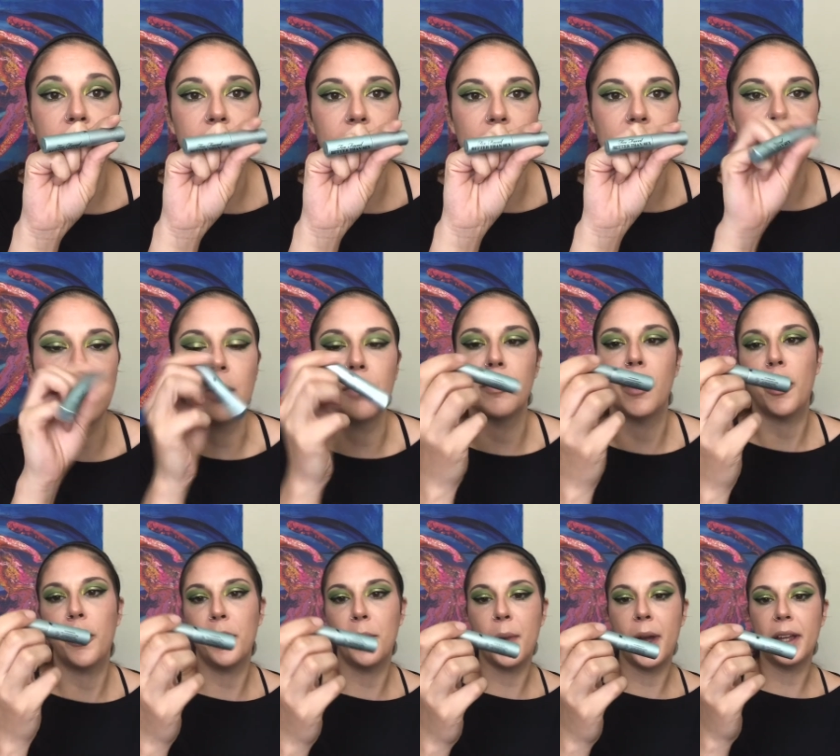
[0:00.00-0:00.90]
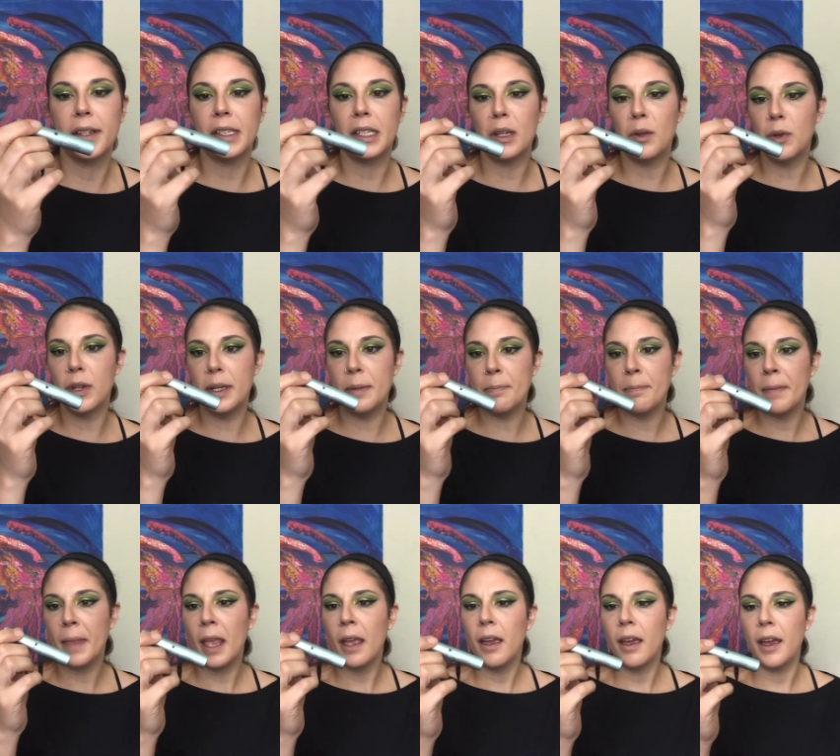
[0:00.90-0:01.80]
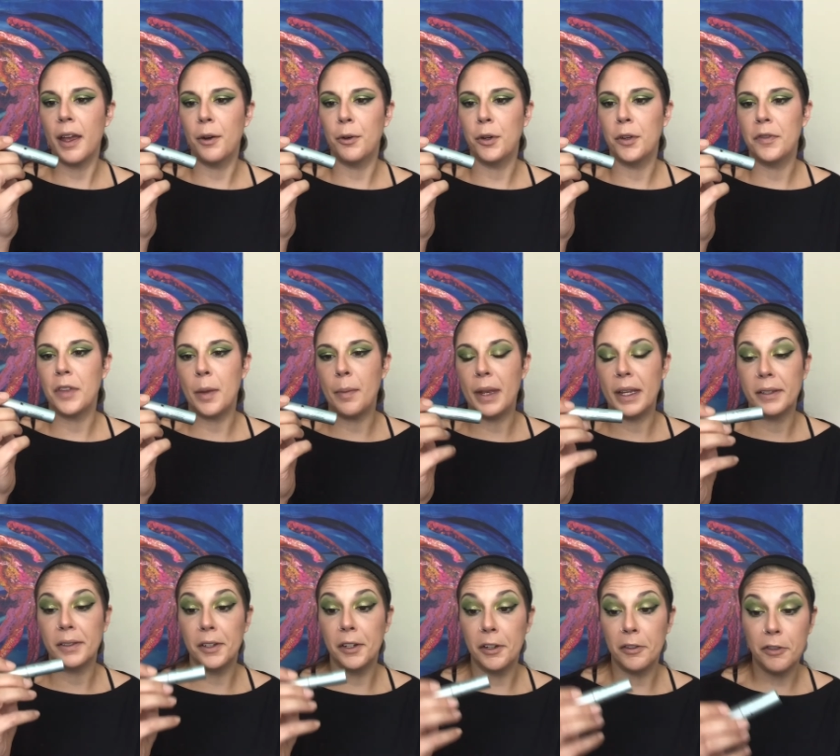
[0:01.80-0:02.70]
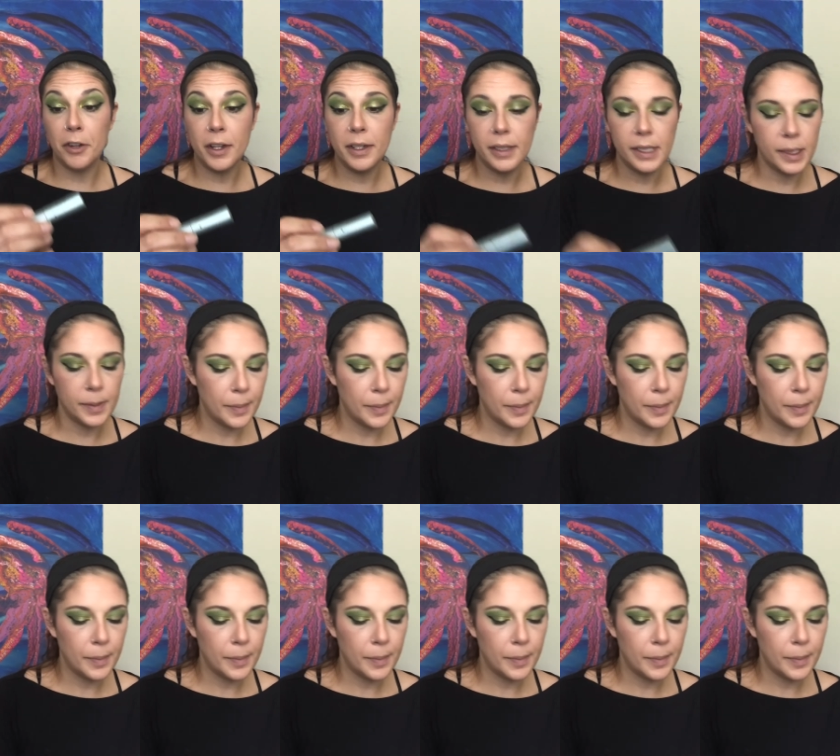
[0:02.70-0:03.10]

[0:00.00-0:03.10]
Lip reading: It's the volumizing one. I don't know if that makes a difference.